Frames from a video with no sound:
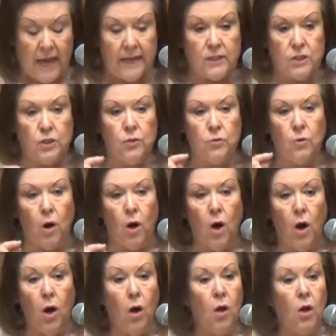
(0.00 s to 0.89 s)
And to
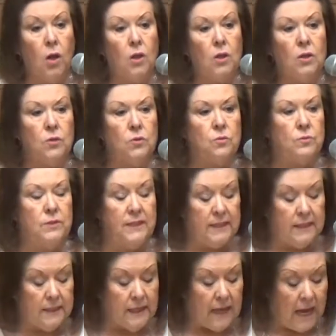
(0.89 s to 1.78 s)
all who
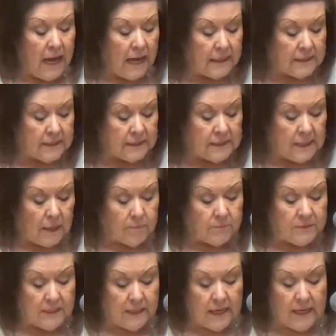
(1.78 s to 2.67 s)
did
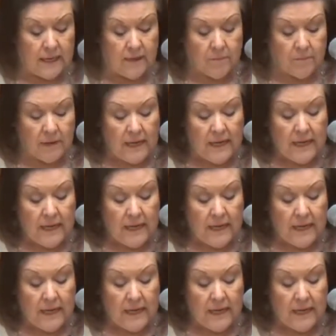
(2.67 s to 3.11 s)
accept him,